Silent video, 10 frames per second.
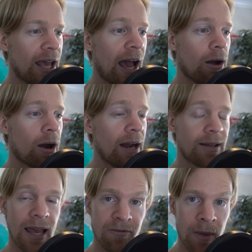yeah, all
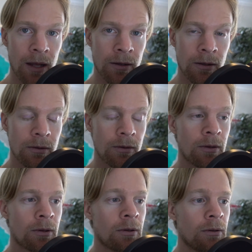right, cavemen,
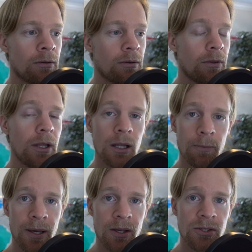the
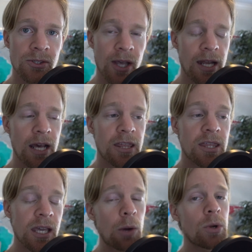Olympics, and I
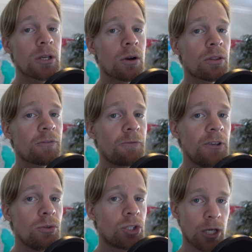think I would go to the
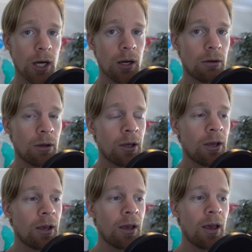future.
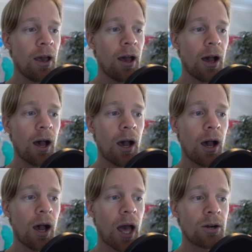
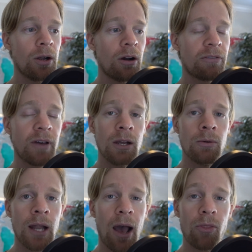I don't know if
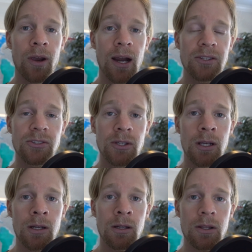anyone out there has
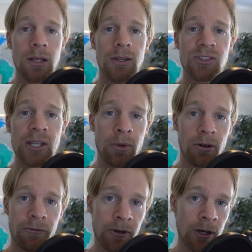seen the
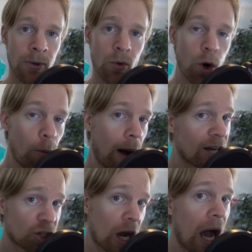seminal film
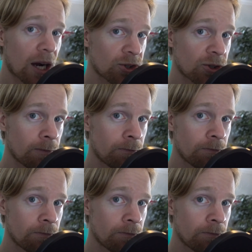Robot Jocks,